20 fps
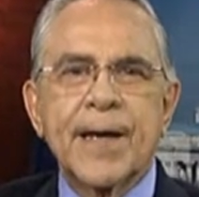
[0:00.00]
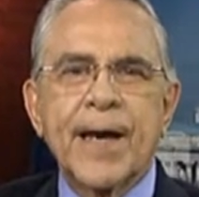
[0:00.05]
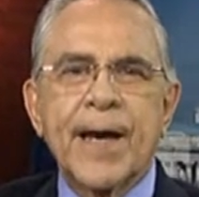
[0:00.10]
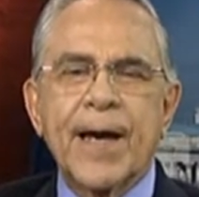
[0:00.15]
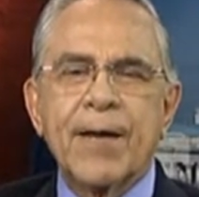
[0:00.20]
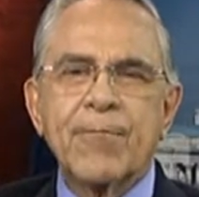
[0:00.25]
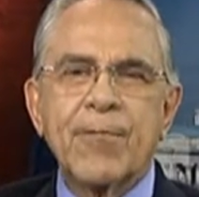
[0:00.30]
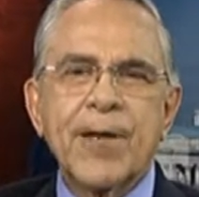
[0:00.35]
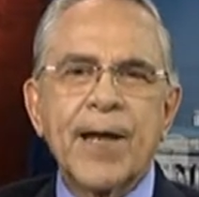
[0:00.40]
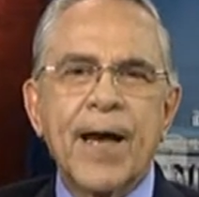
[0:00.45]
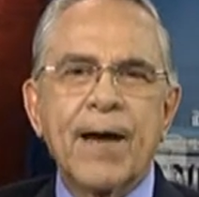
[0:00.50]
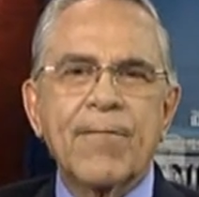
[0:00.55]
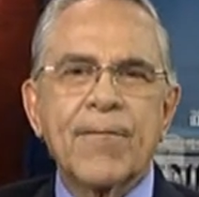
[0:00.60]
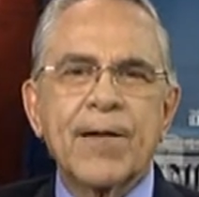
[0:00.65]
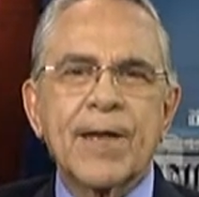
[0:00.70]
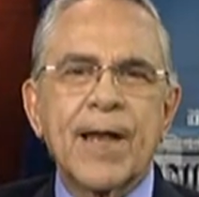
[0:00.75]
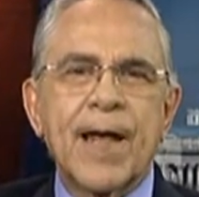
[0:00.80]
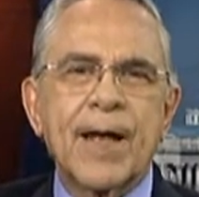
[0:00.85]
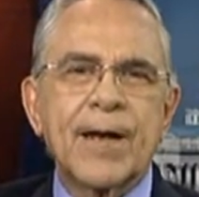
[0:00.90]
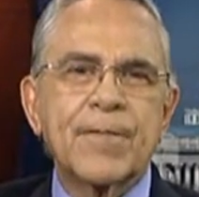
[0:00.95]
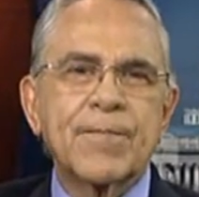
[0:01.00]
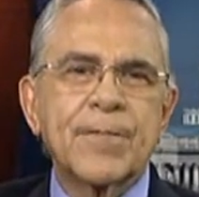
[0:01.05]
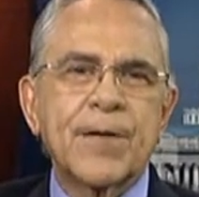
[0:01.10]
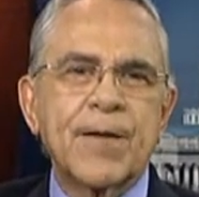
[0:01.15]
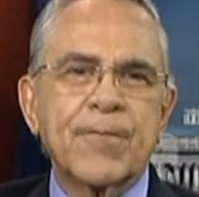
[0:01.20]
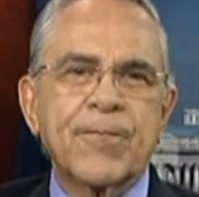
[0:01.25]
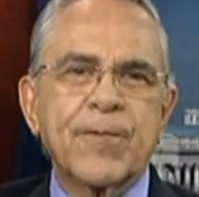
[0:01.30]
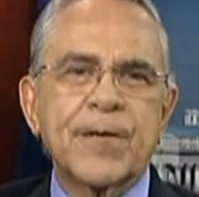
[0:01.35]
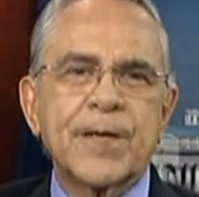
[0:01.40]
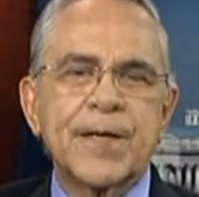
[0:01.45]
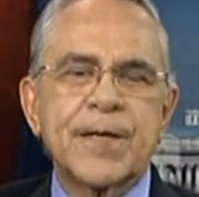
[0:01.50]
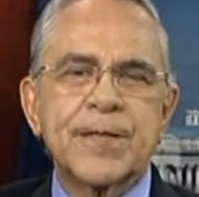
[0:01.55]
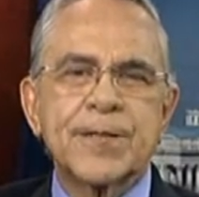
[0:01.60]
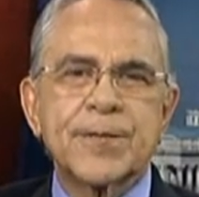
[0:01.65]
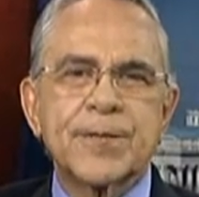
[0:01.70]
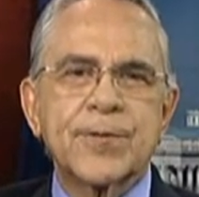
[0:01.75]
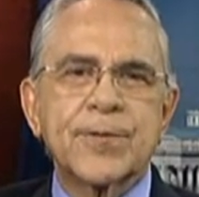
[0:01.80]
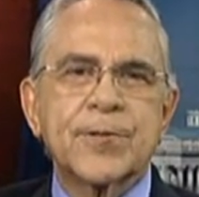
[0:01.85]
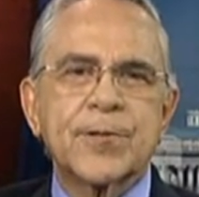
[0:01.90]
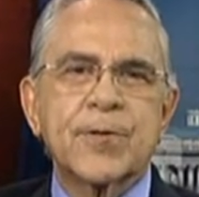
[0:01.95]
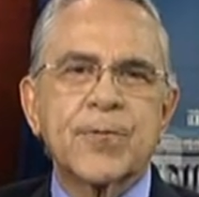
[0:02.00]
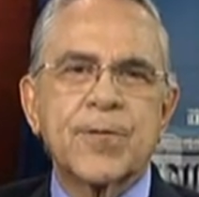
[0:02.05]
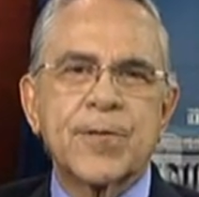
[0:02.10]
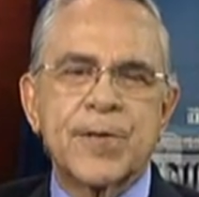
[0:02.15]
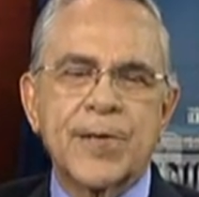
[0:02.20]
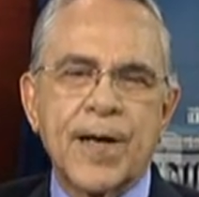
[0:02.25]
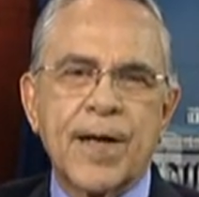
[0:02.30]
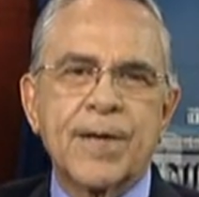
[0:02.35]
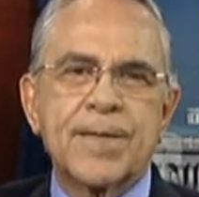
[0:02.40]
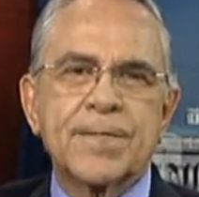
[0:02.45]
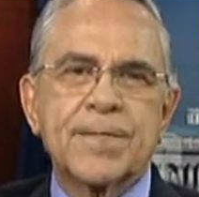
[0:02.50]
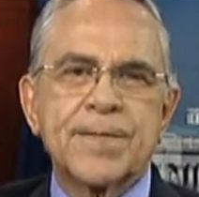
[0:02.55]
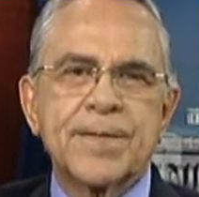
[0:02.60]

and we have a lot of different issues to resolve.